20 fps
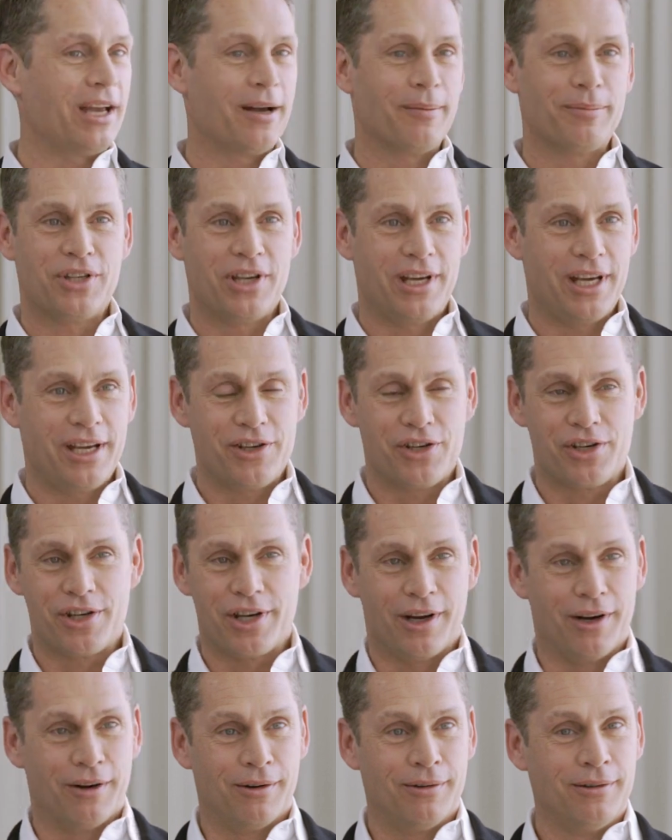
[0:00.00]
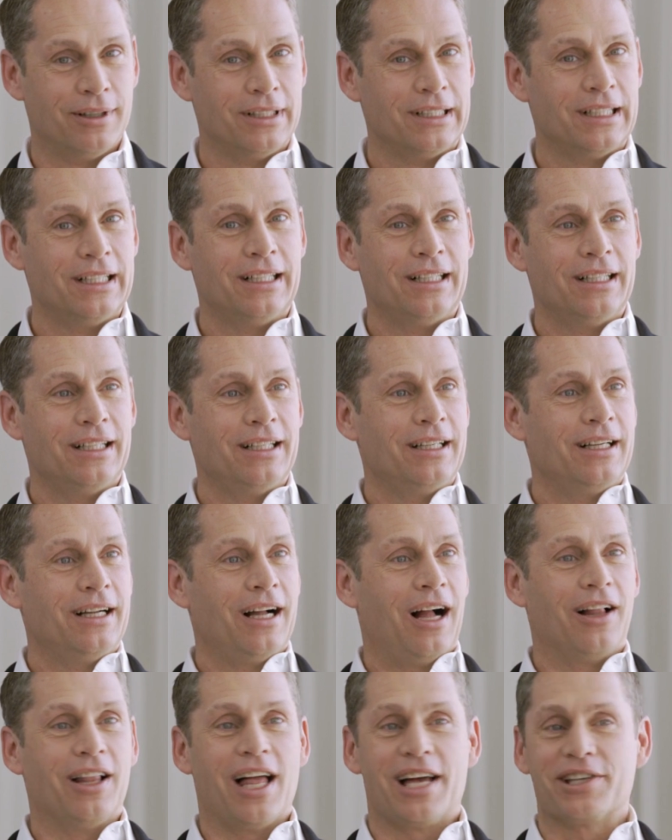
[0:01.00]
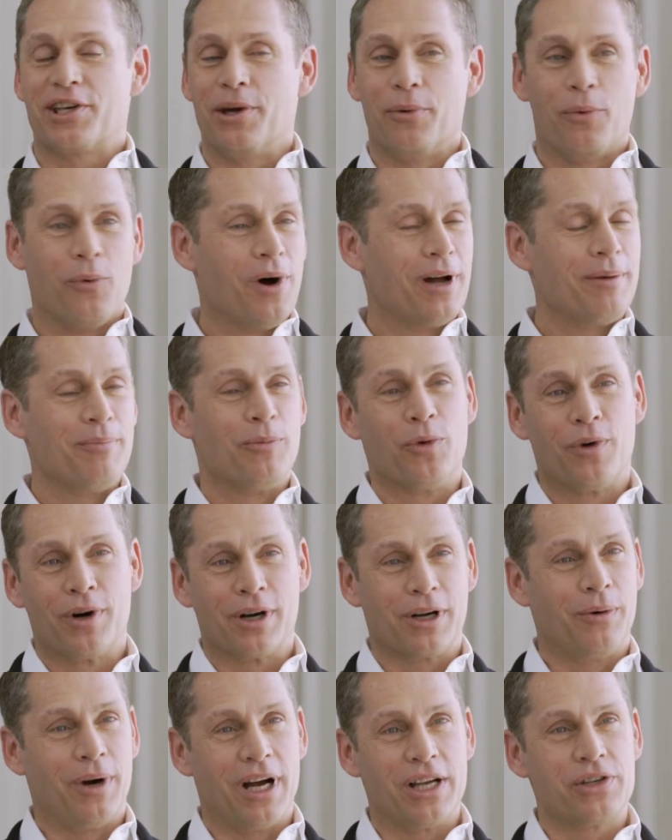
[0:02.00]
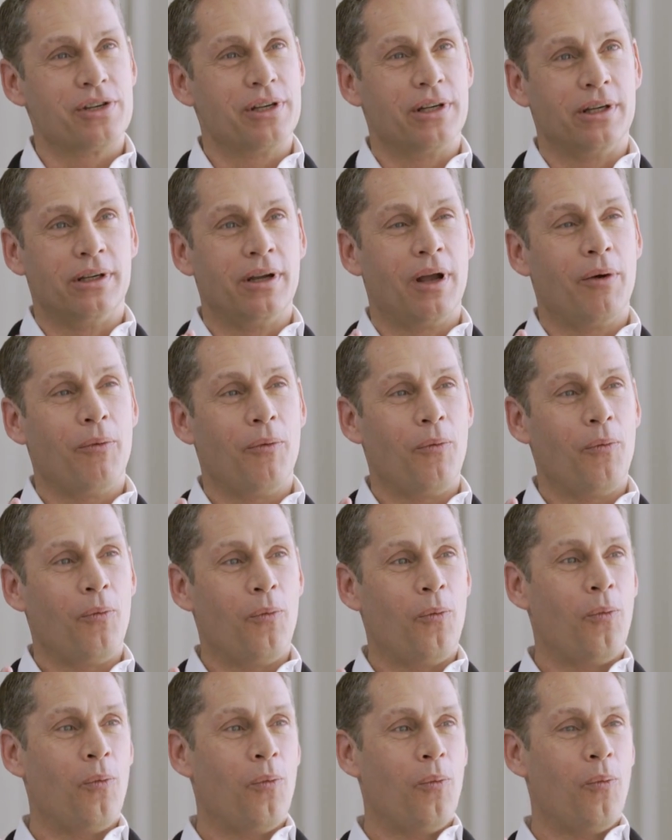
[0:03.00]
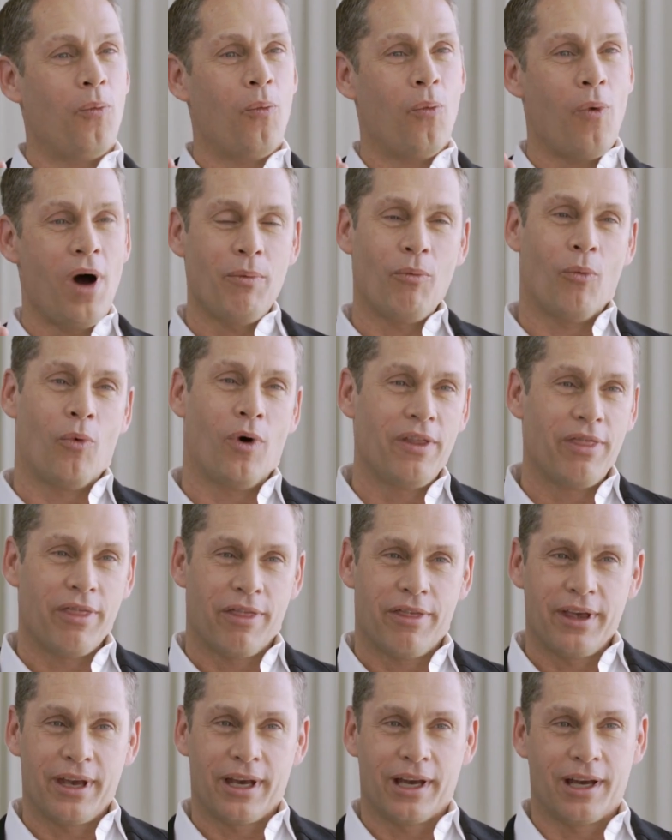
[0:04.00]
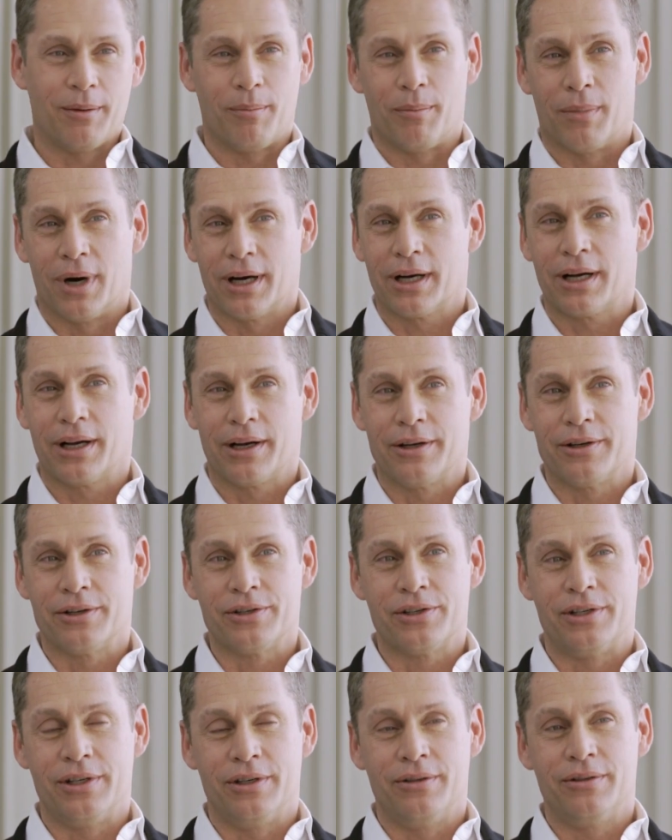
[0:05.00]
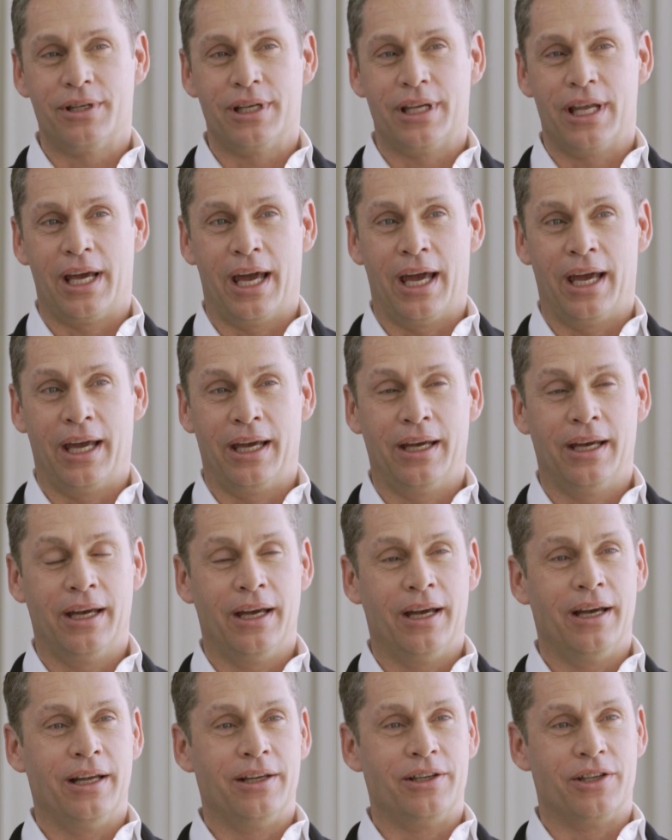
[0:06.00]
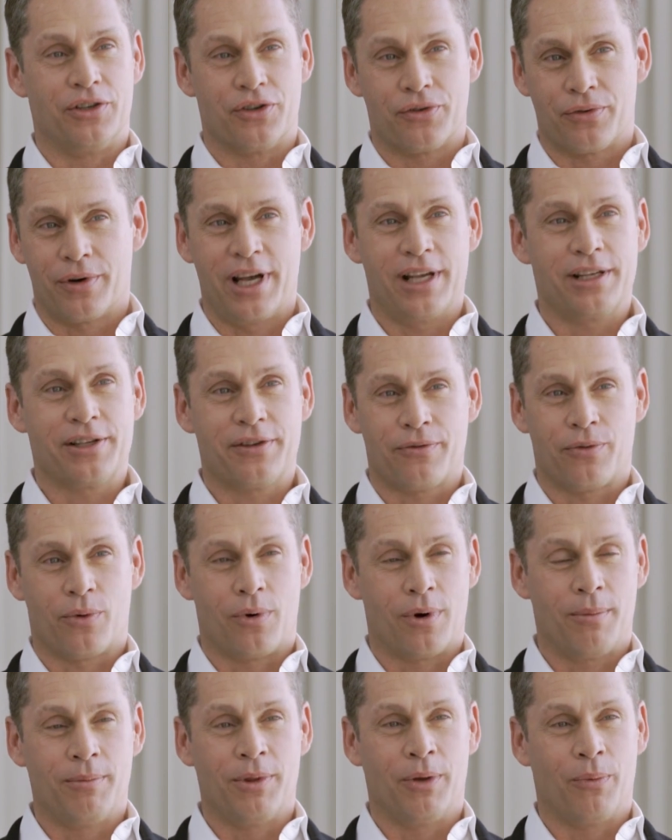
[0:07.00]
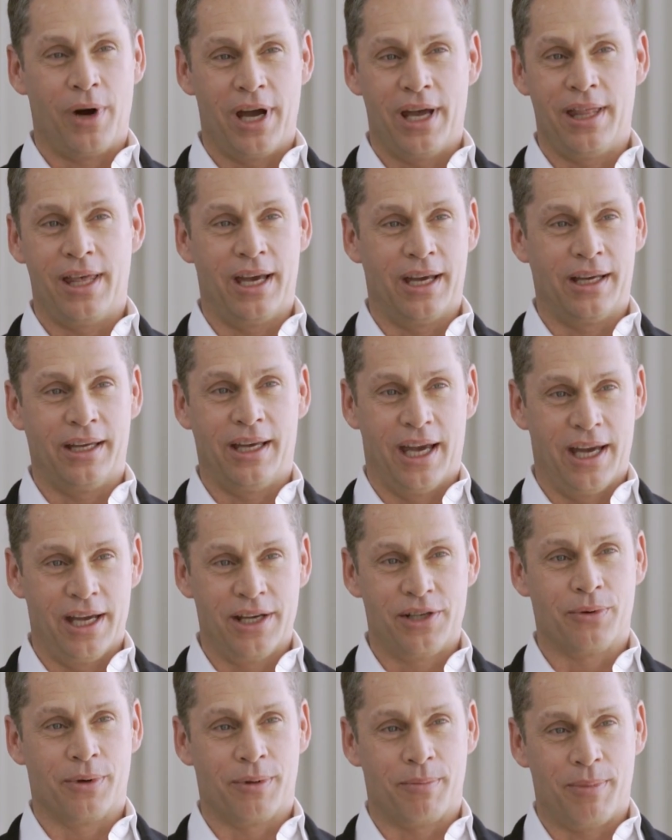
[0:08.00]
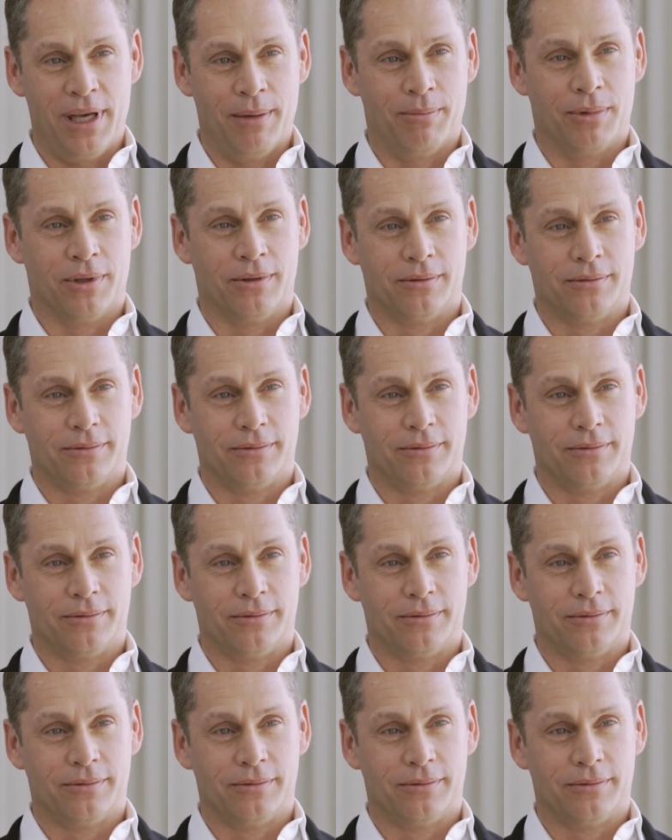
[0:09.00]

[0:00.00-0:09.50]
up today's show, I'll ask you one more question. What one thing can marketers do today to transform the way they engage with people?